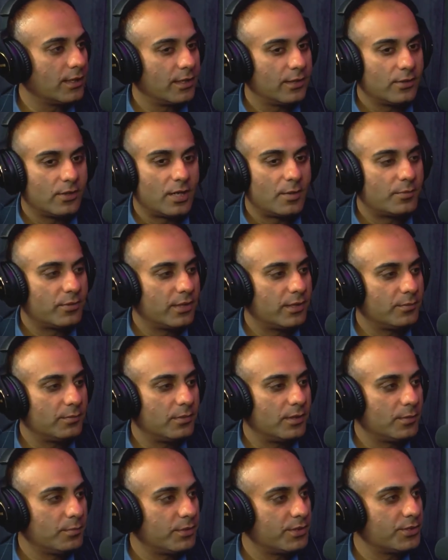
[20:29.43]
Omra and blood
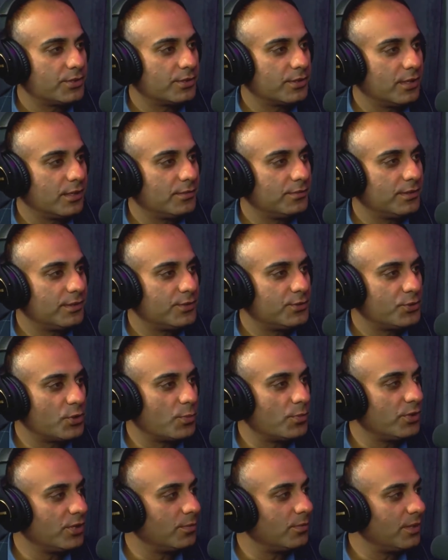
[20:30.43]
pressure cuff and show me
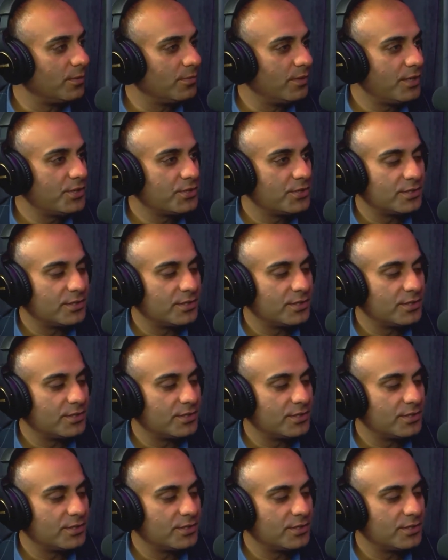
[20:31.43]
your blood pressures.